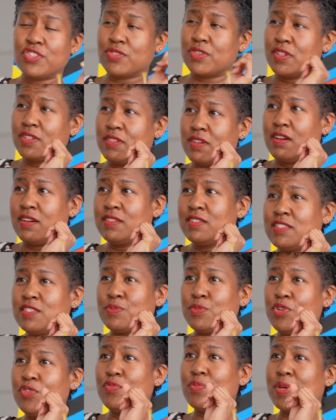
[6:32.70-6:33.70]
Jordan on
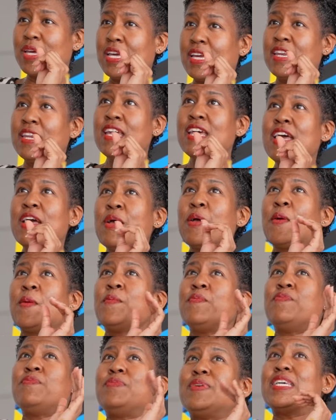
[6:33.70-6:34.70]
his movement
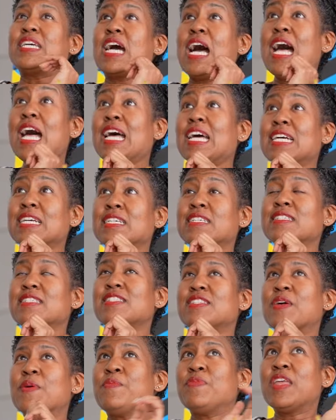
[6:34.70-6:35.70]

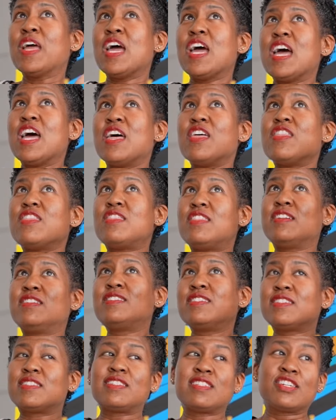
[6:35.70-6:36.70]
because the
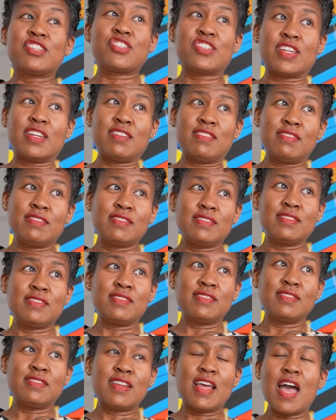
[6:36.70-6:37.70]
decision,
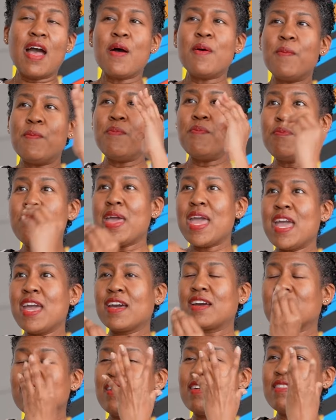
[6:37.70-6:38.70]

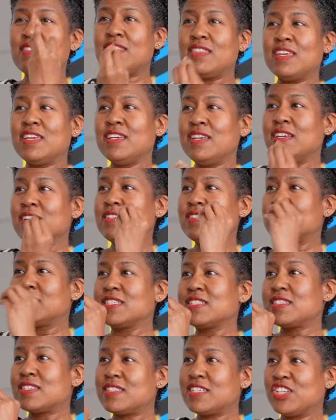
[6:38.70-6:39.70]
make the
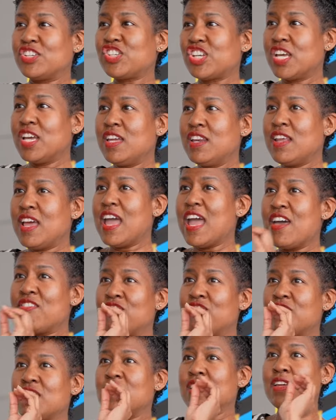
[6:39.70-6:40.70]
decision,
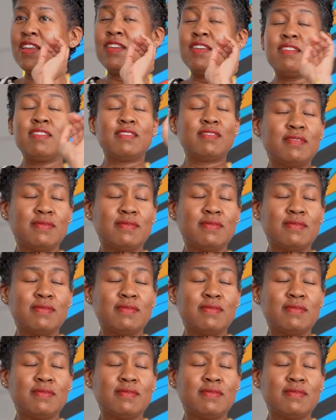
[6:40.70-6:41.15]
and then